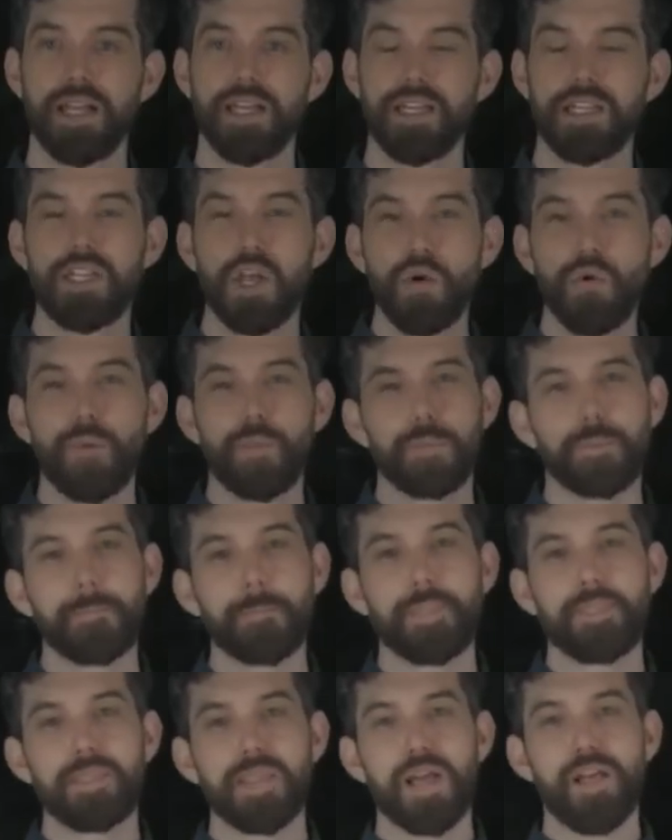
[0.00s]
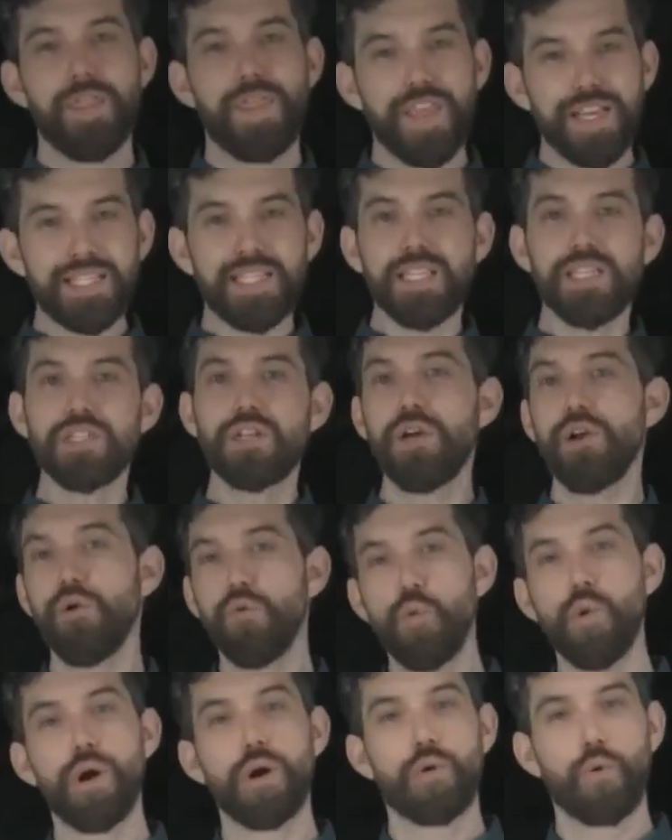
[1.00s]
So this is going to
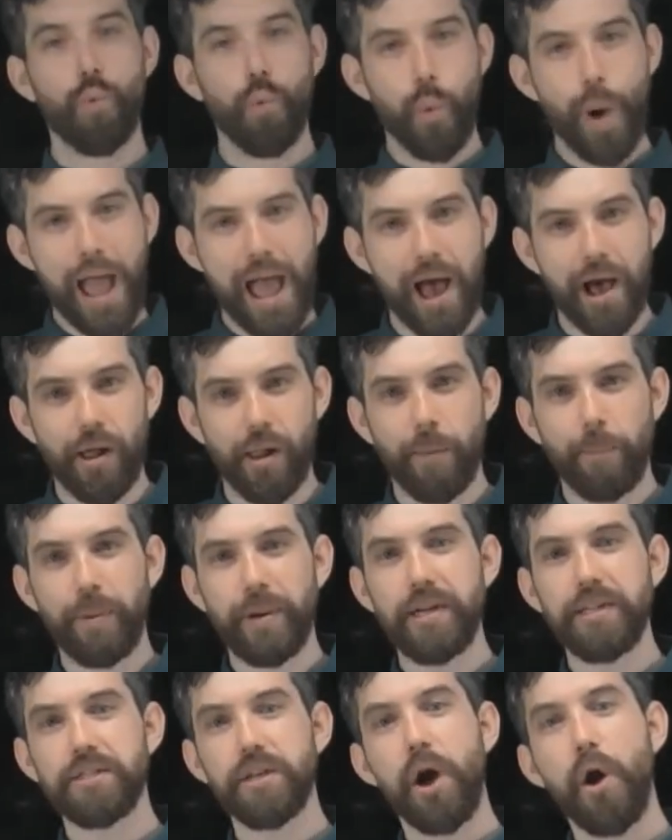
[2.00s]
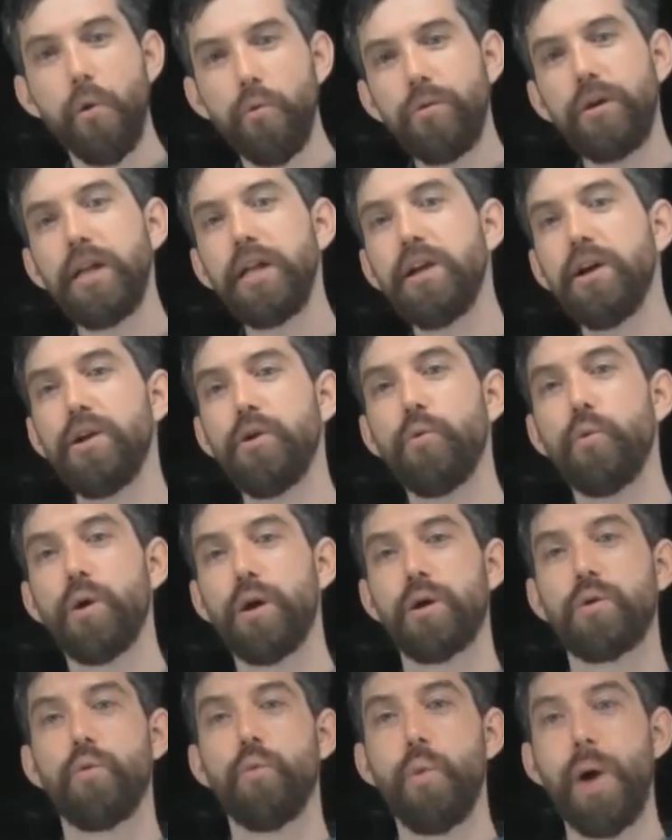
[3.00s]
work well, but it's only going to
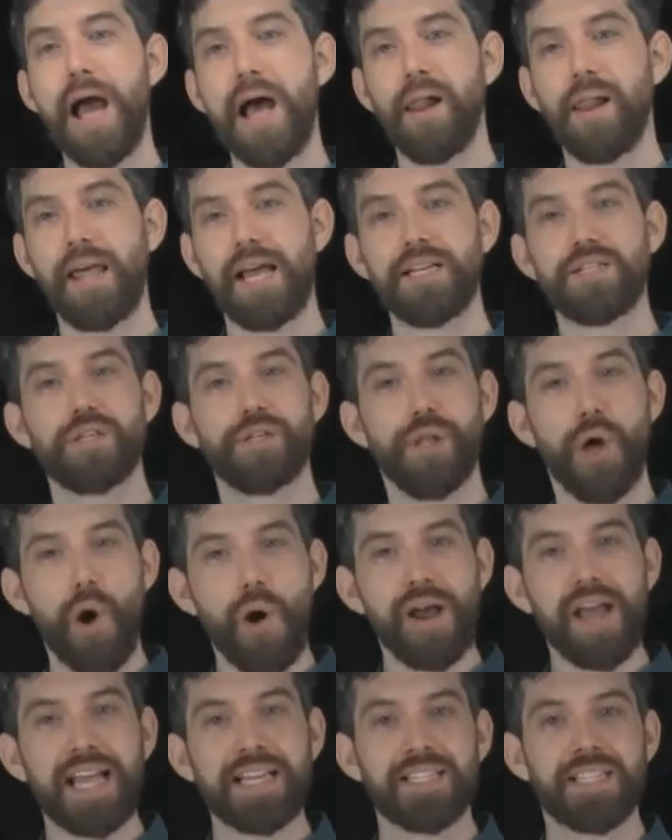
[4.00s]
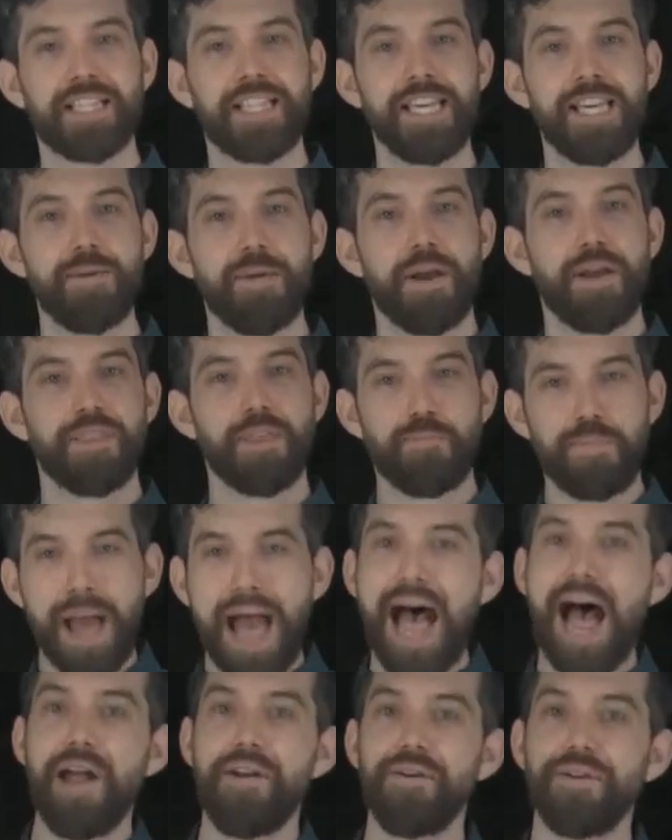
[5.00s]
work well as long as the, the
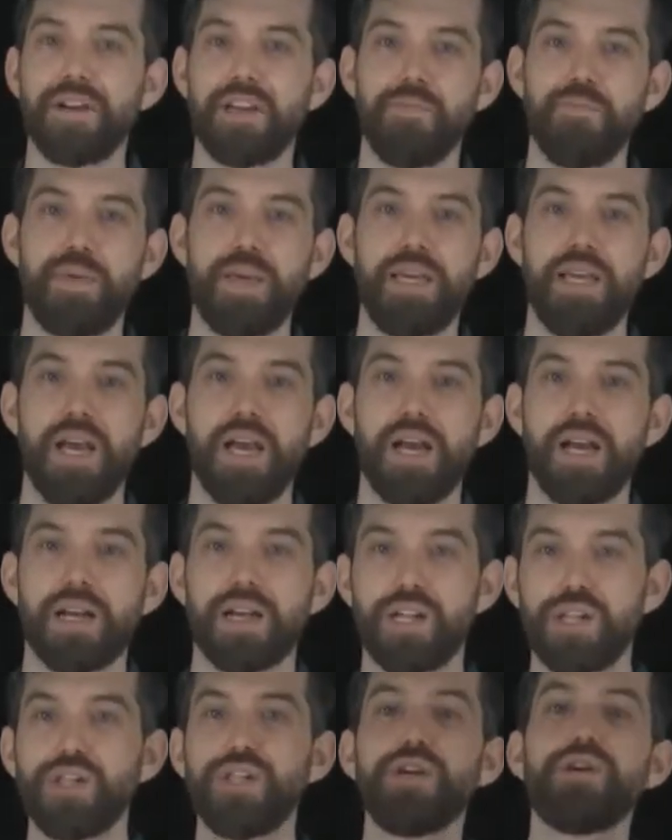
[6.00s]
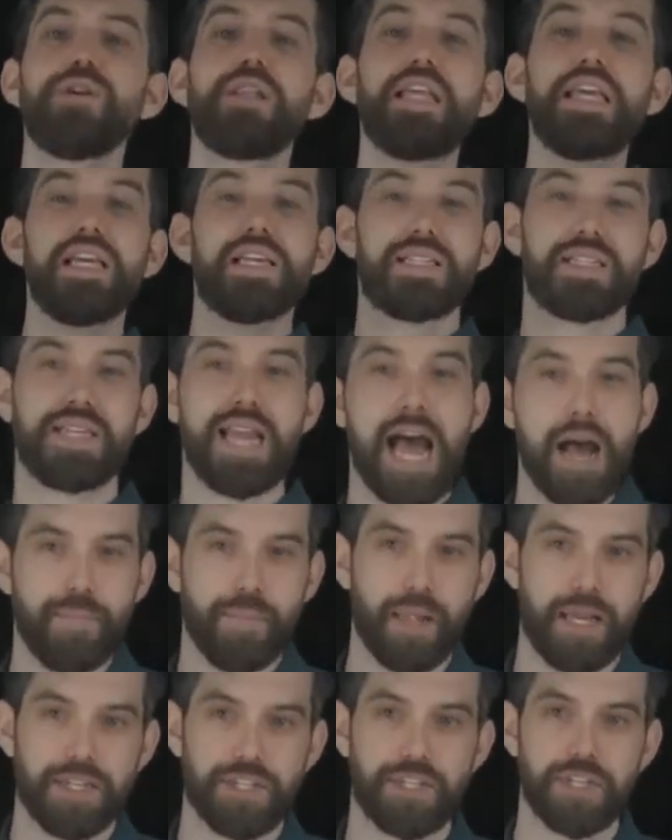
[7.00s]
pattern can be clearly
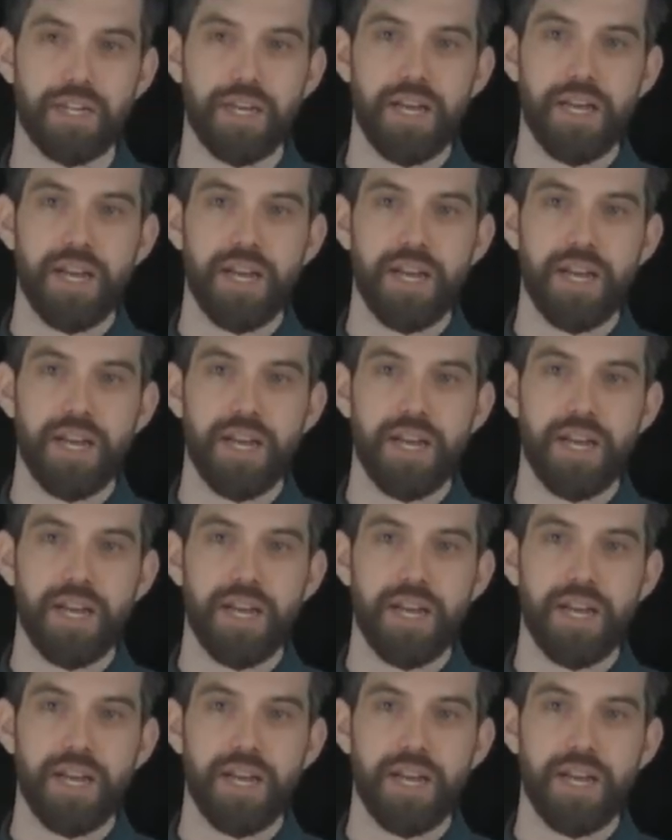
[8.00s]
established.